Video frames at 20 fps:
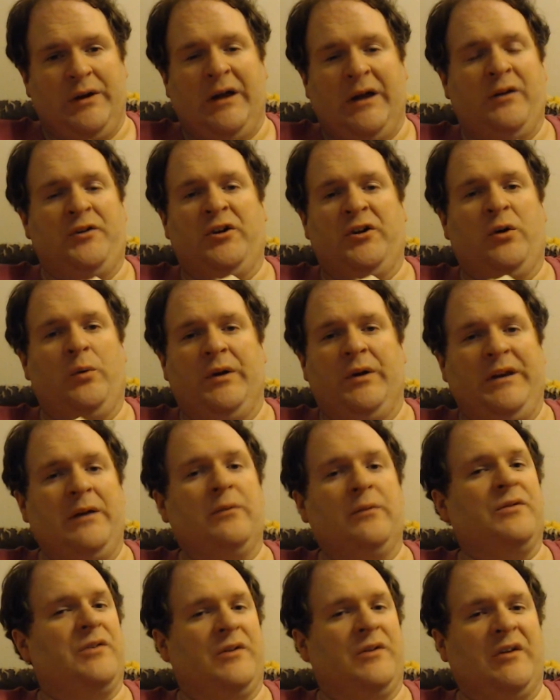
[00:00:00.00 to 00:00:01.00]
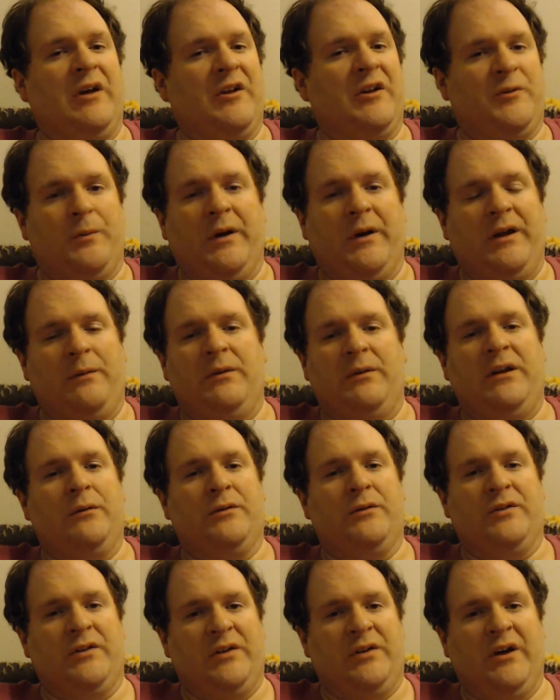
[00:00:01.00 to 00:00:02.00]
I don't know what he was enticed by, but he
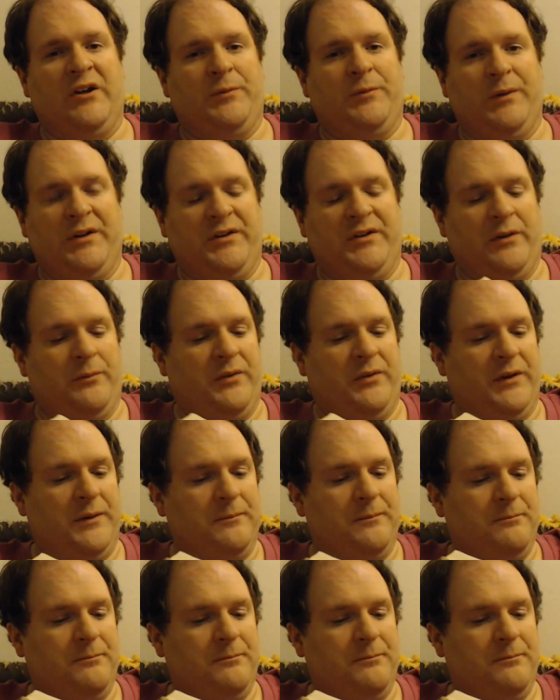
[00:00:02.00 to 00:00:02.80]
was enticed by something.